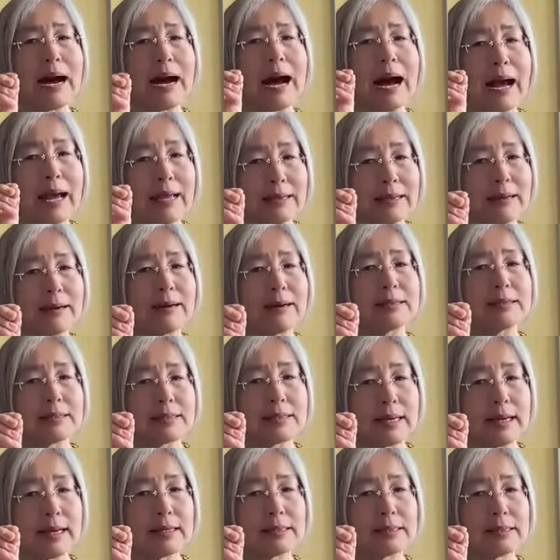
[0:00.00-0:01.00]
eye
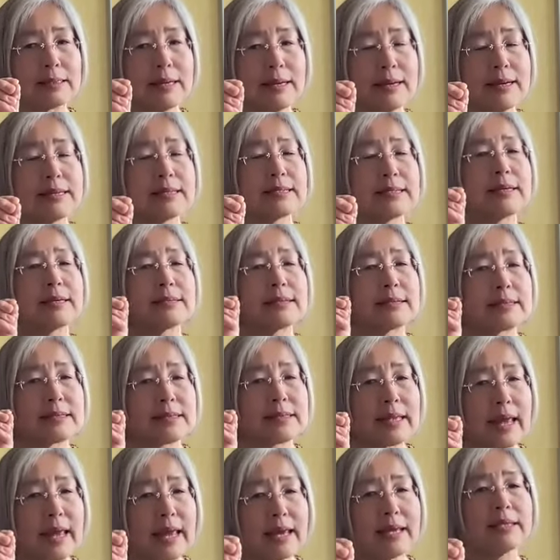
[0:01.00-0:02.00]
contact,
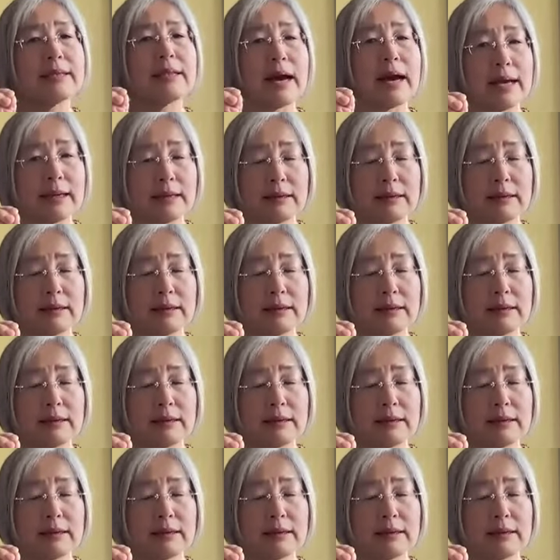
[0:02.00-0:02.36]
sustained eye